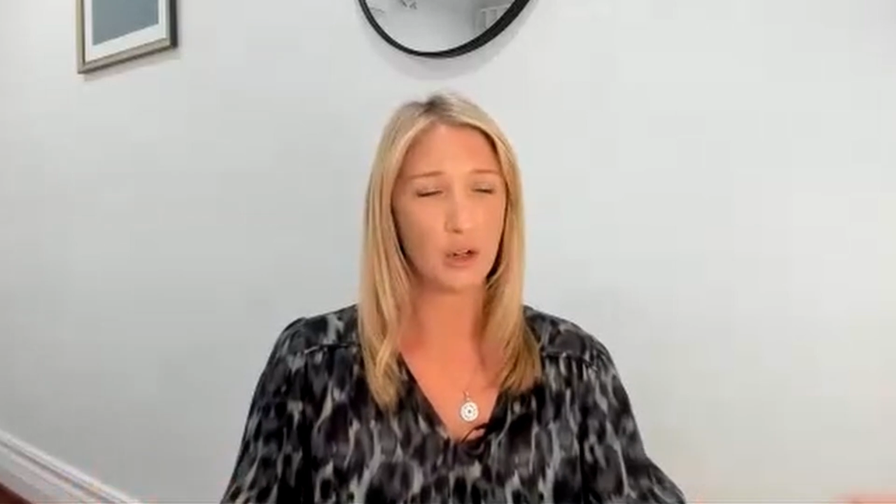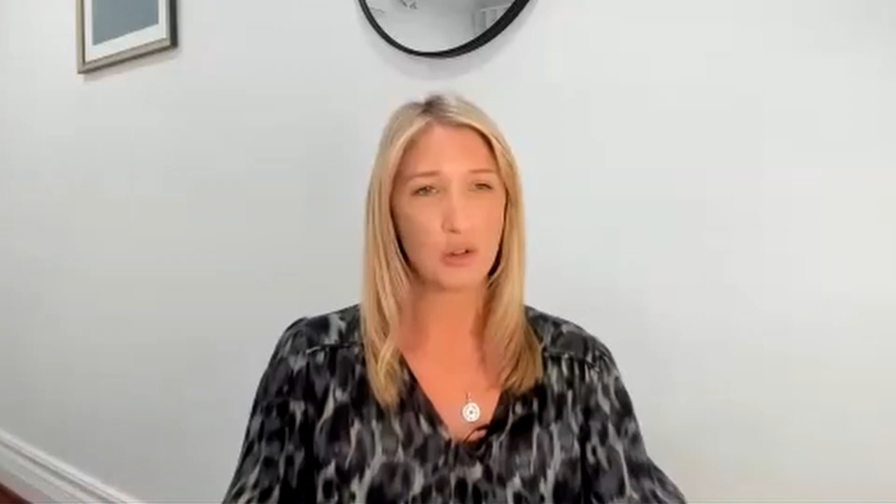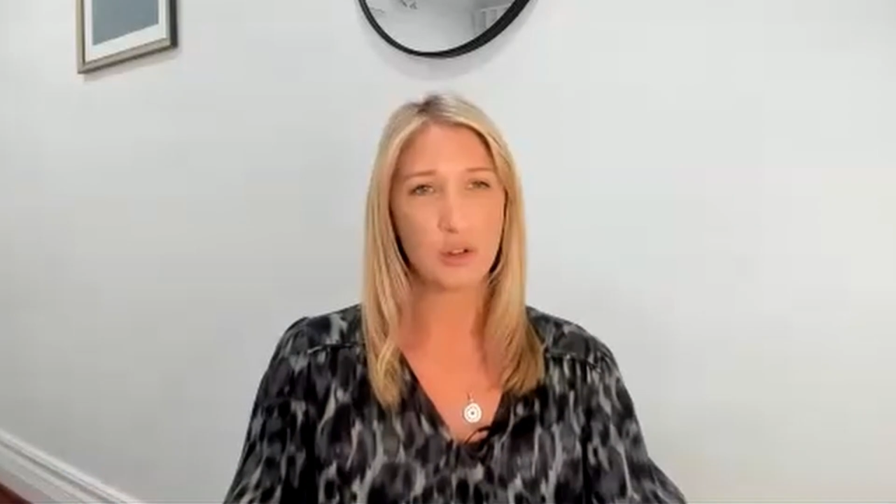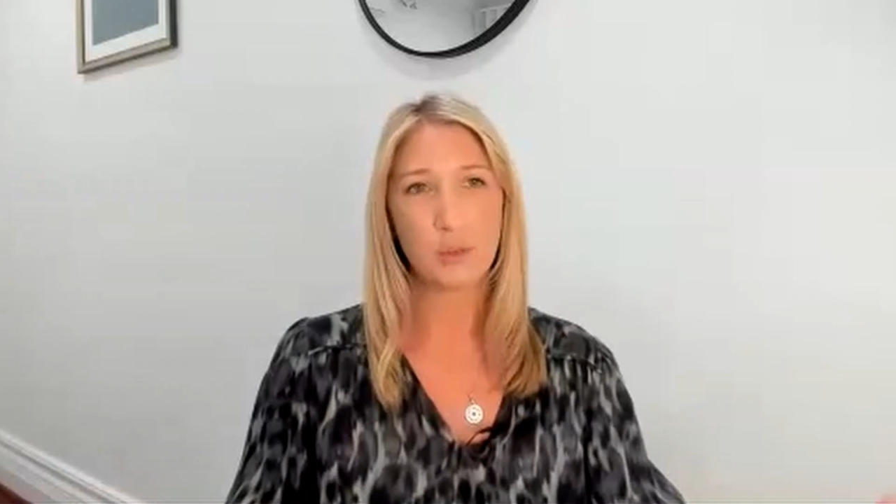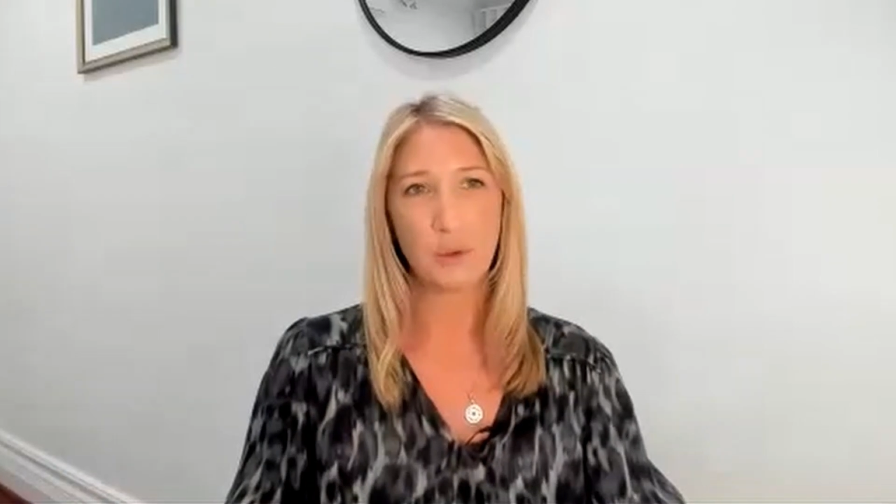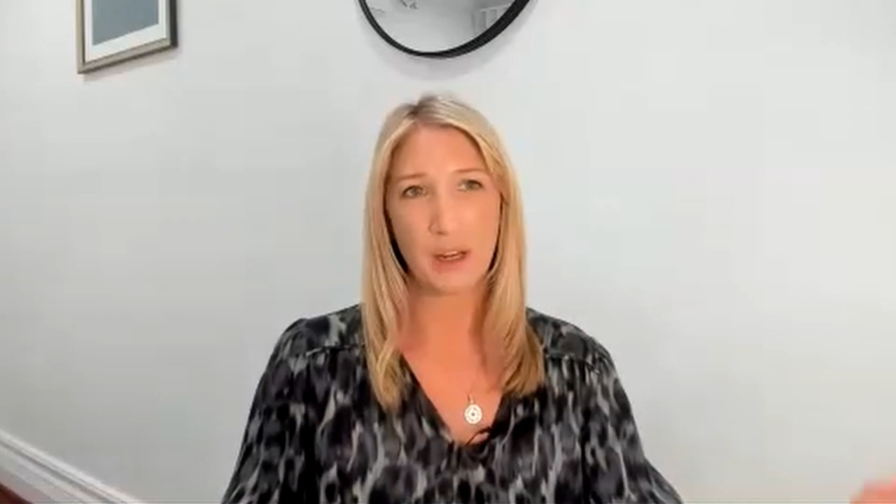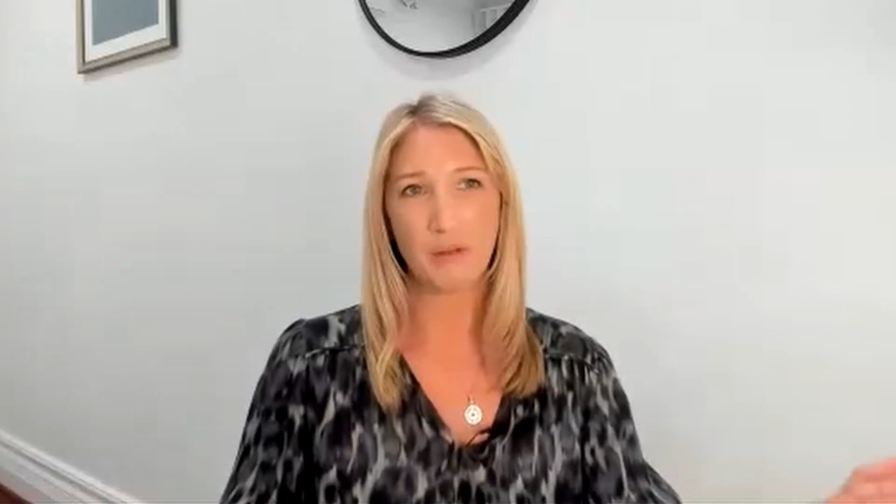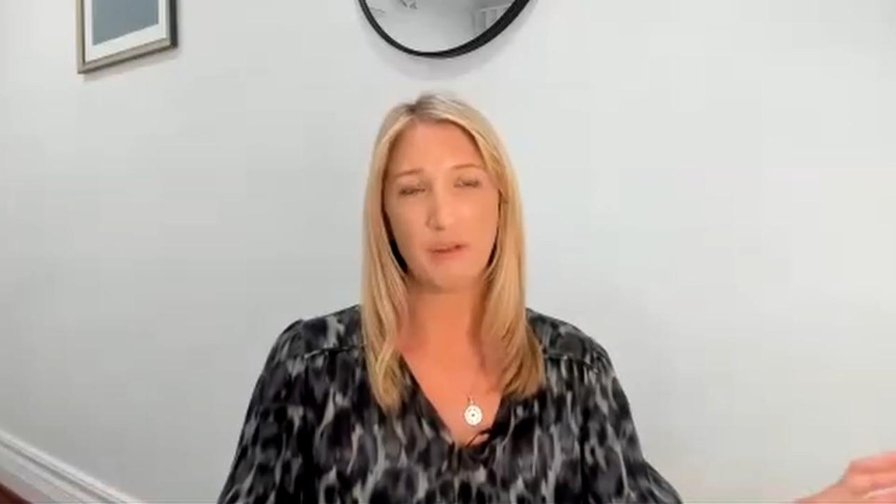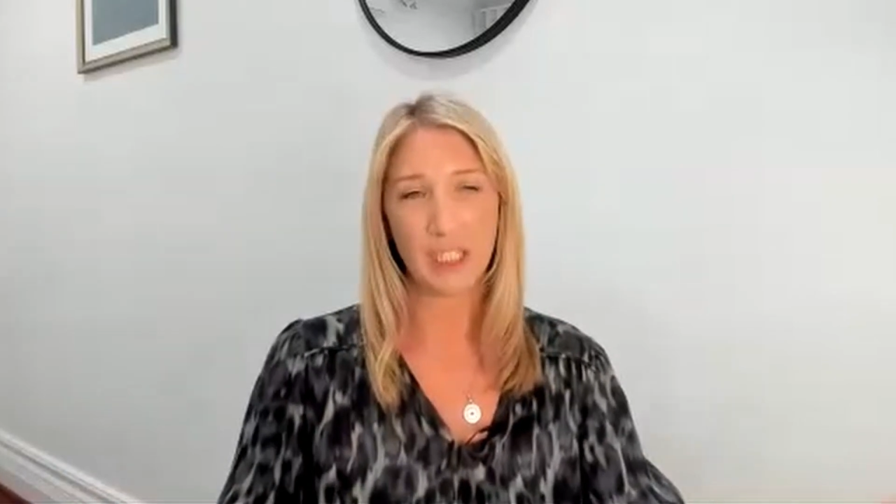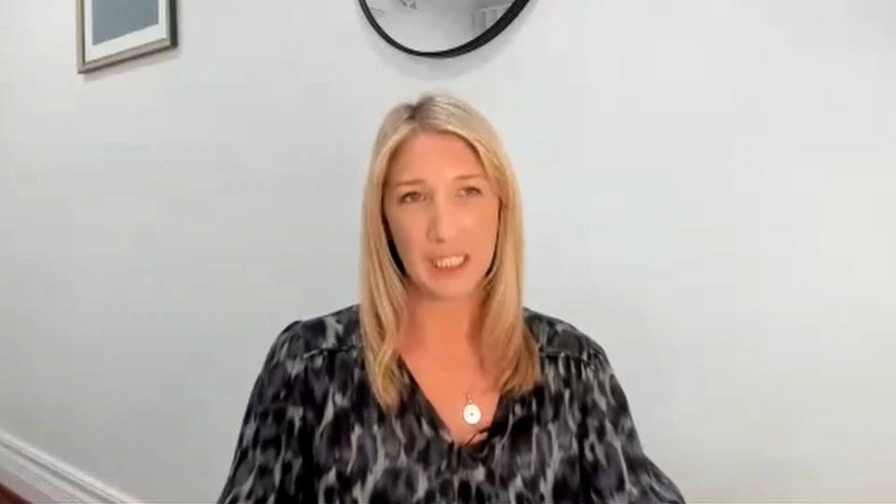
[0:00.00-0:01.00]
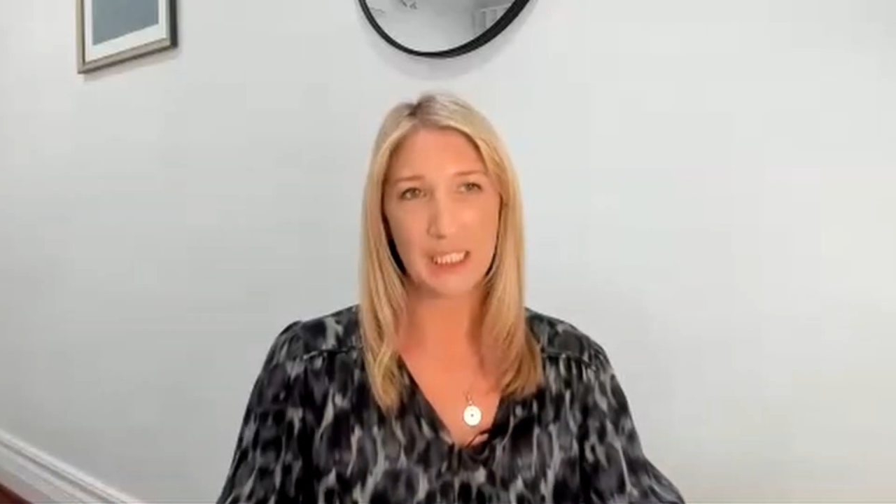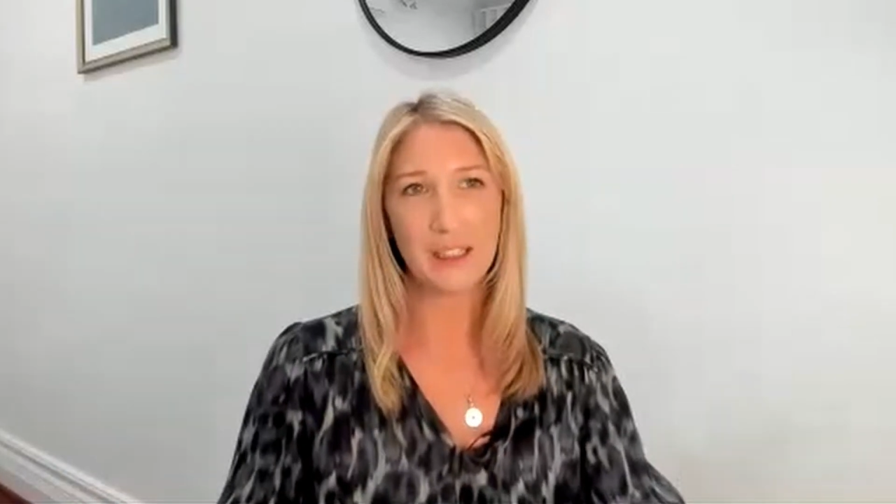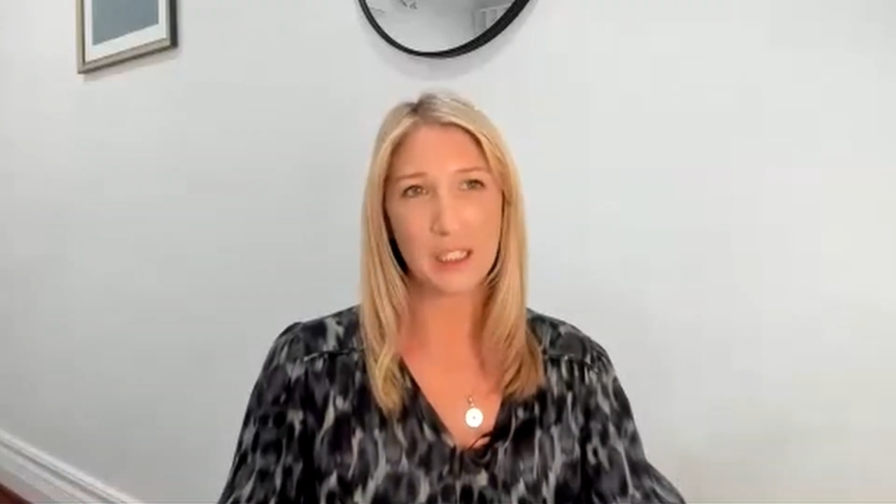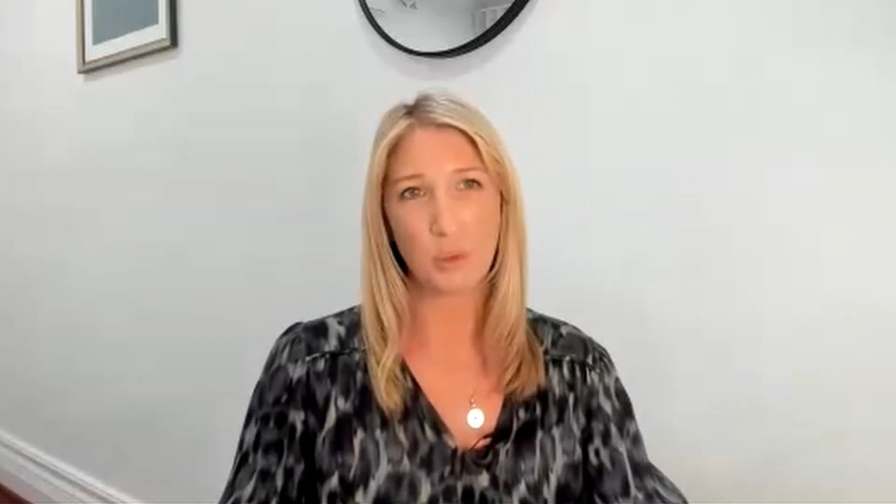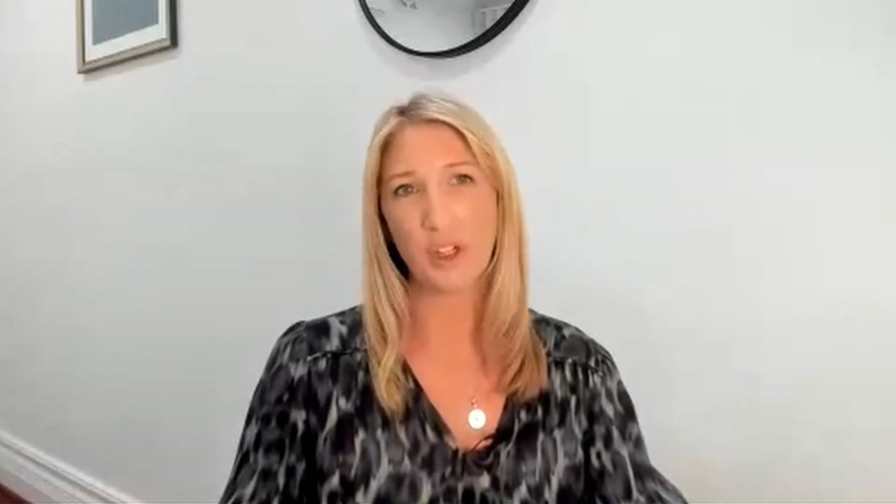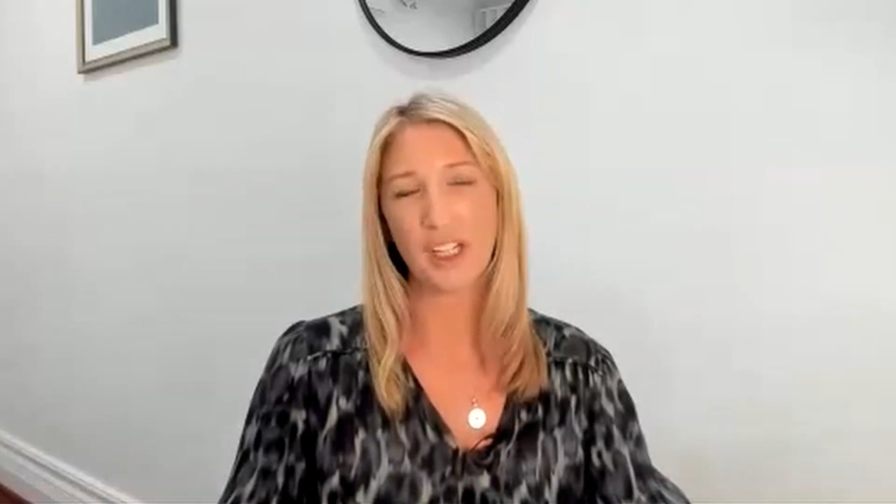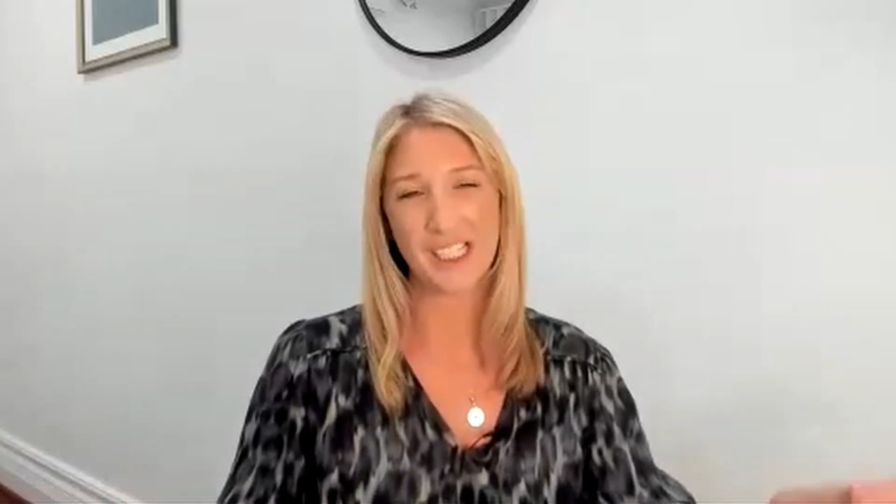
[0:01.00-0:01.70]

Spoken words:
countries where really this work